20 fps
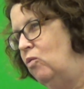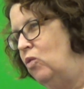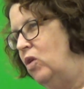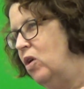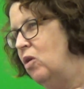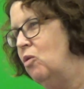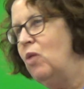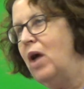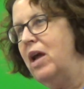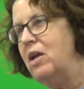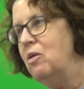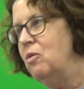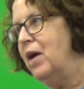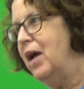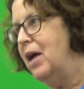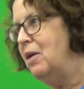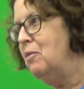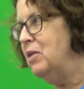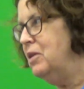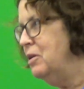you know, right
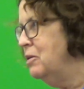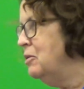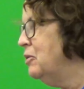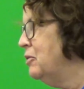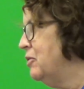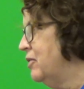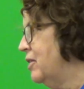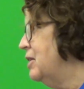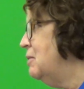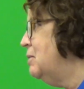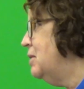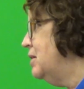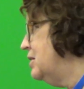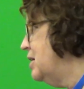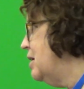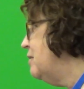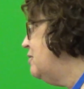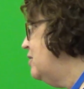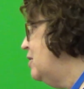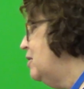away we knew it was going to be a
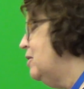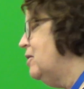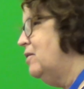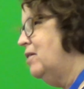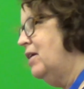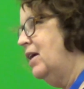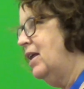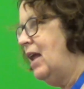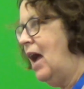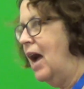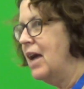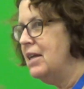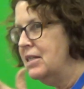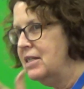tough year. And